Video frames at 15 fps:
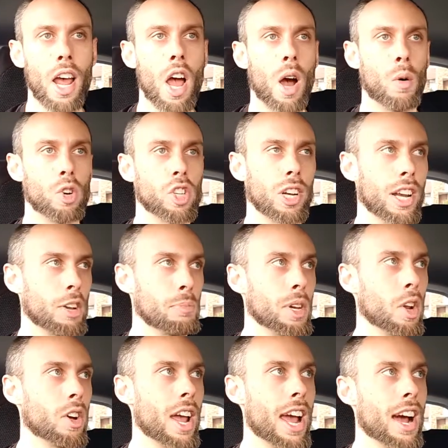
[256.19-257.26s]
I want you to let me
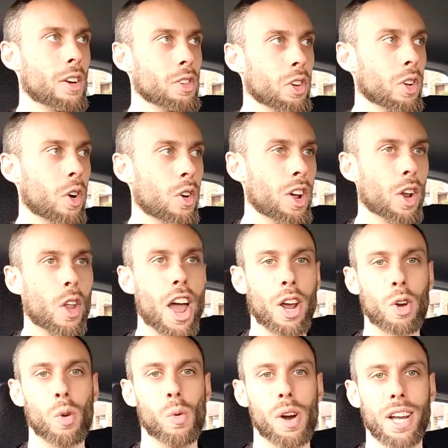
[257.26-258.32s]
know how you go. And
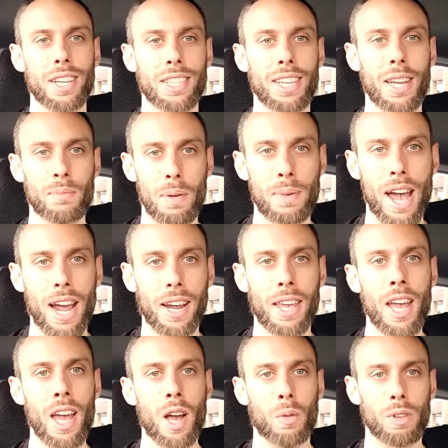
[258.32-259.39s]
like always, hit me back
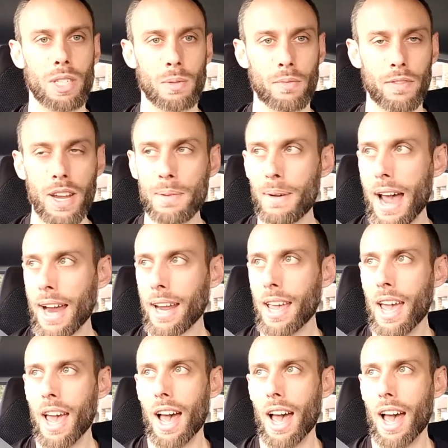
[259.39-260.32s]
with some feedback.